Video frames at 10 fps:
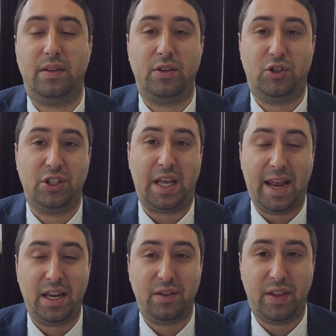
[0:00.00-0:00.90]
she's
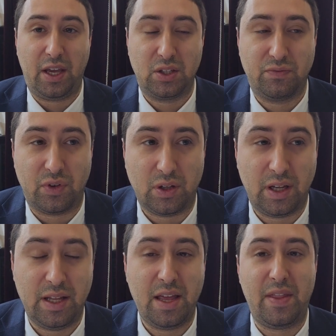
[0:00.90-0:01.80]
80 days full.
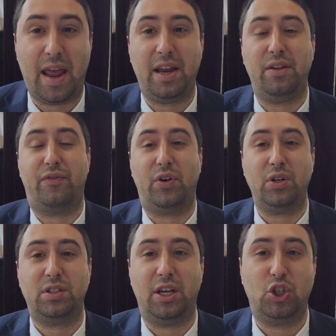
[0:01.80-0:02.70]
And then the
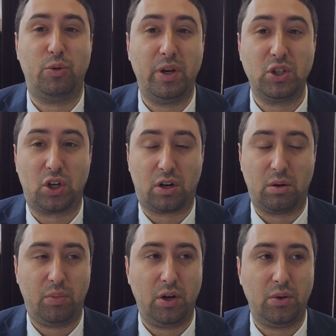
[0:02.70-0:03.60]
81st day, she brings her
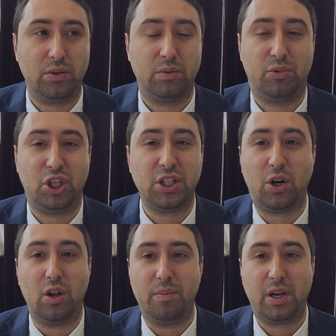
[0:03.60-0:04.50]
karbanos. But she doesn't go
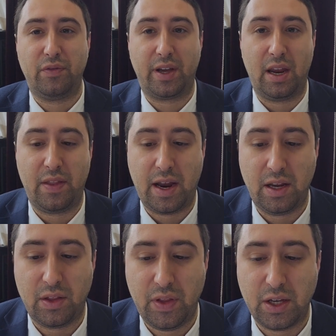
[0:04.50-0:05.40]
to the mikvah again on the
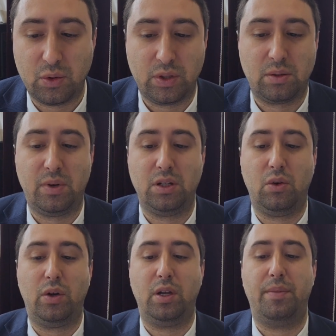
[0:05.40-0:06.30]
80th day. So what's the Gemara
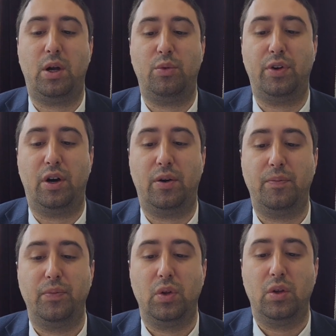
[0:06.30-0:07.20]
talking about over here?
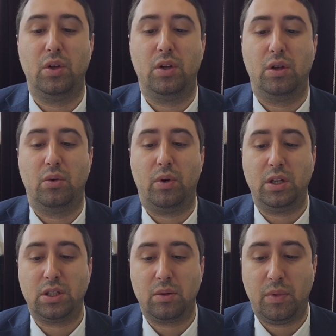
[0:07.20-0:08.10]
What
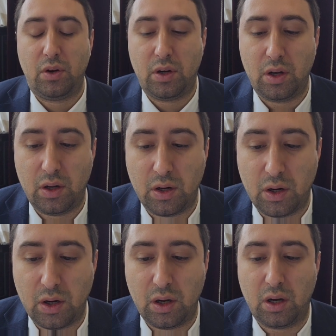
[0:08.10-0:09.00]
is the Gemara
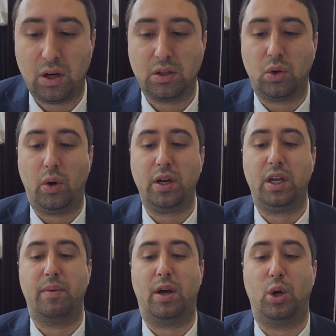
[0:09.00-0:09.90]
talking
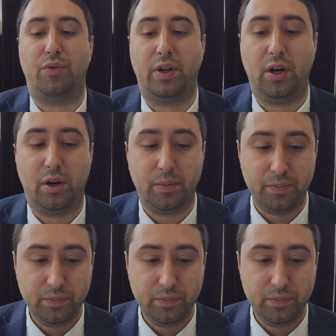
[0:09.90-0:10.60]
about over here?